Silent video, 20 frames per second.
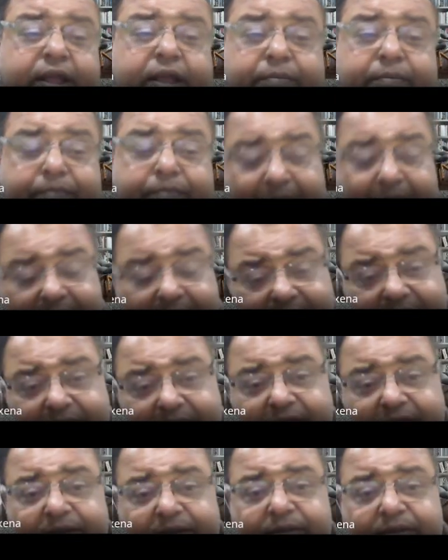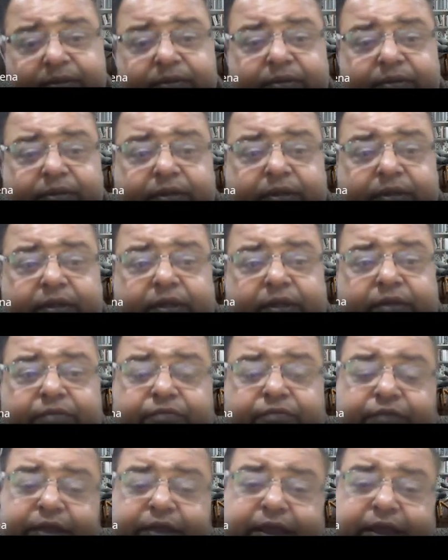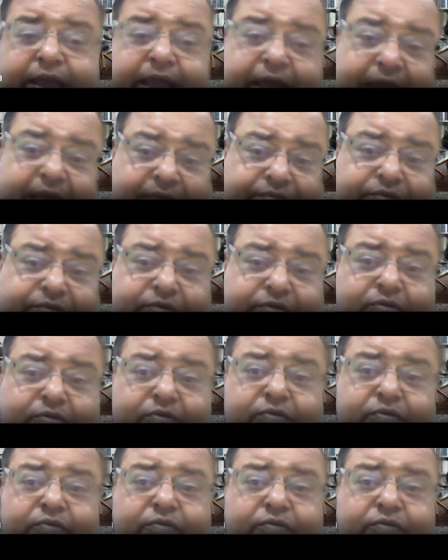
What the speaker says: but we have to